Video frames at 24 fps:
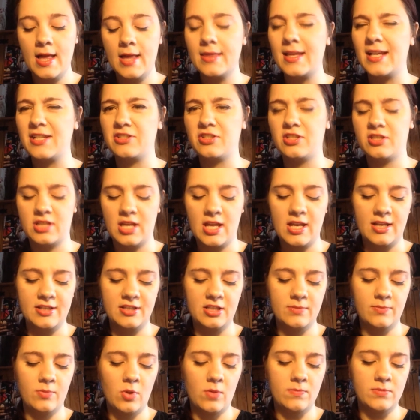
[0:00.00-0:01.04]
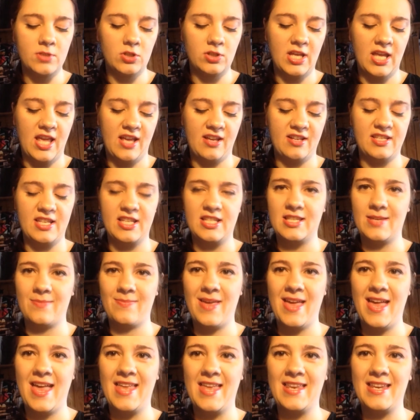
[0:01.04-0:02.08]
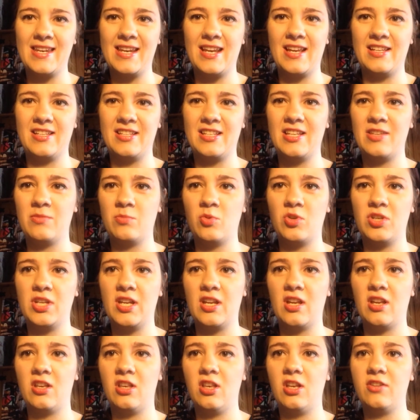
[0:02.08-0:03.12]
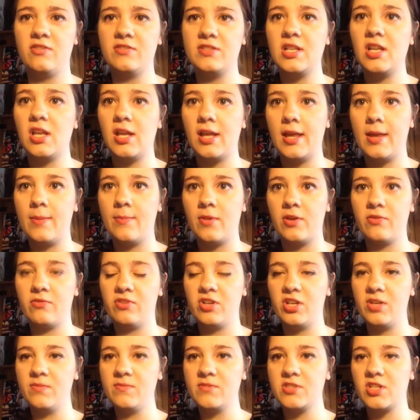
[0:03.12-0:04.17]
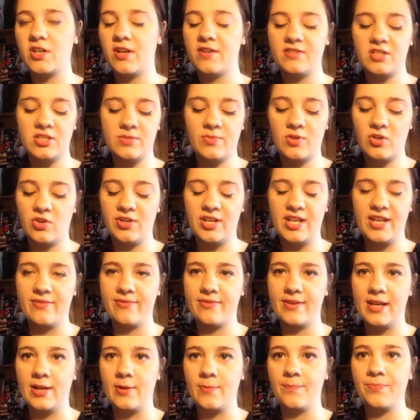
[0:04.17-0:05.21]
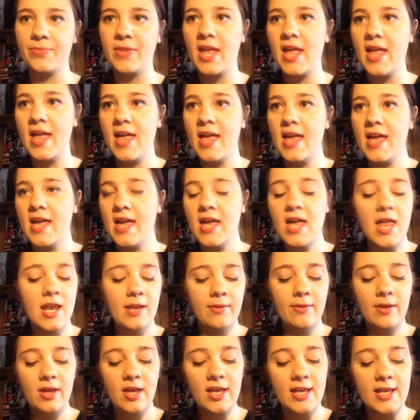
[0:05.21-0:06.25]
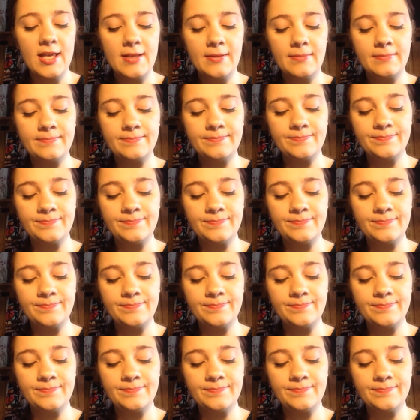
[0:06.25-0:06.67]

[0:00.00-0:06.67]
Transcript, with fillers: that's just, and I just popped it on here because it's the pin and I didn't want it lose it like in my room, so I've just put it on here for now. Anyway,